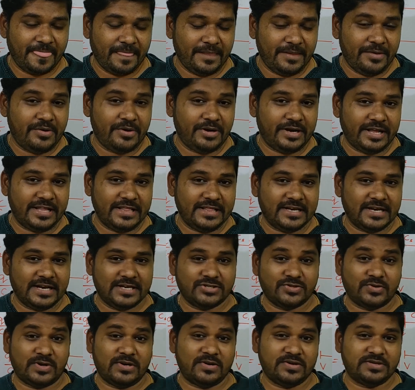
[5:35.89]
Your 10th
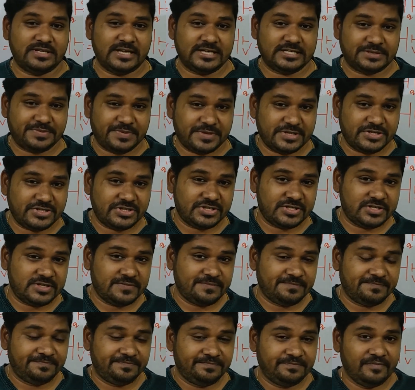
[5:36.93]
class, what was the expression
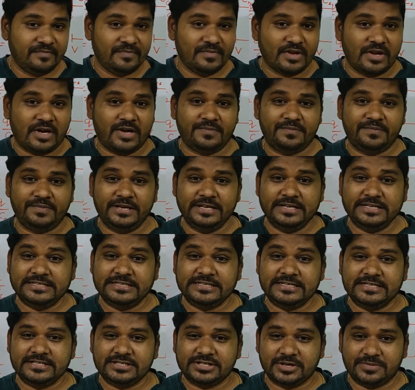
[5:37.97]
of in
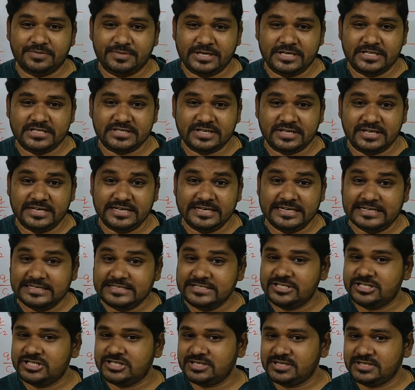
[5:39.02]
series combination in
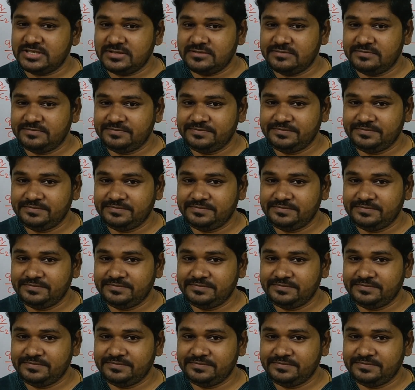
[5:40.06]
resistor?